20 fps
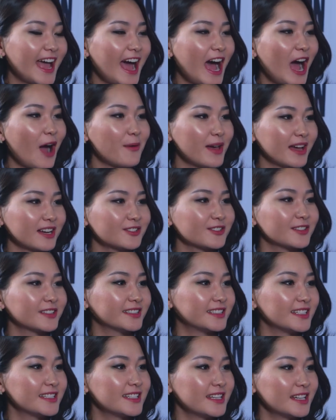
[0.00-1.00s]
how actually
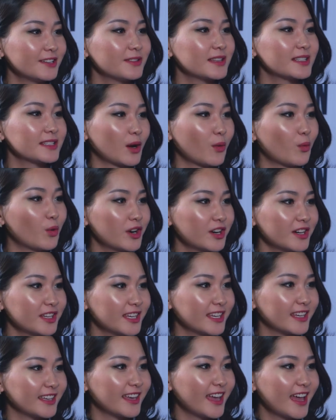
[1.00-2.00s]
the series are
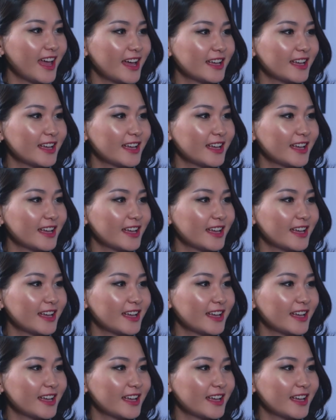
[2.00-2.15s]
working.